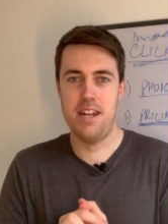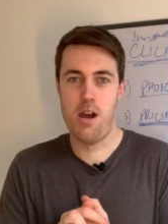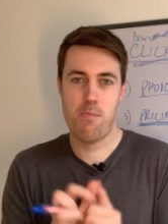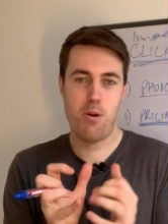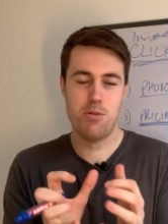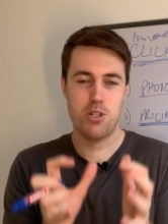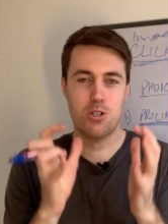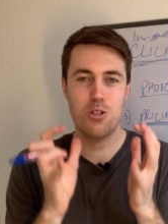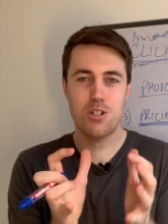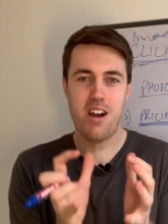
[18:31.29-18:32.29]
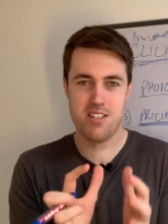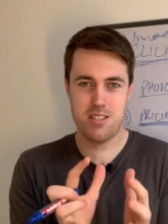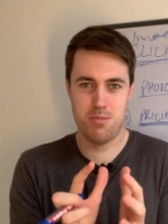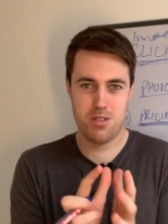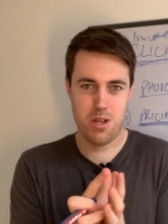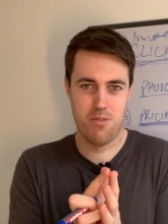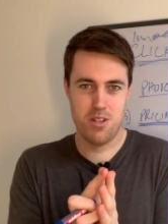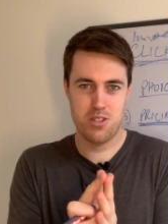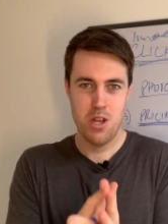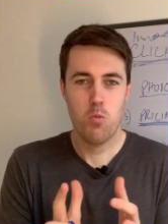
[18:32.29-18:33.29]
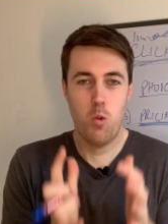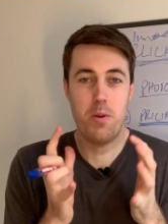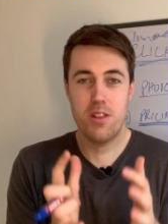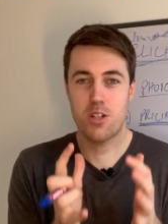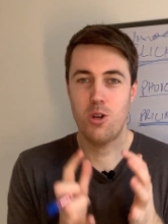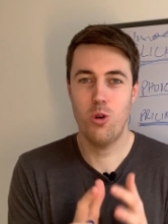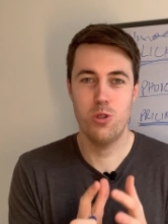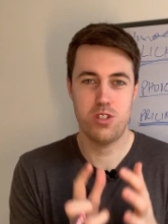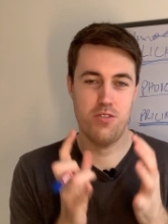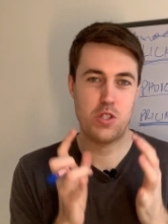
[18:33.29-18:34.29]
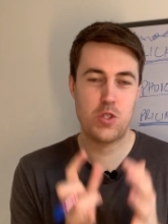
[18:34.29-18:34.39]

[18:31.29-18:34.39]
And I promise you, good customer service will be the cause of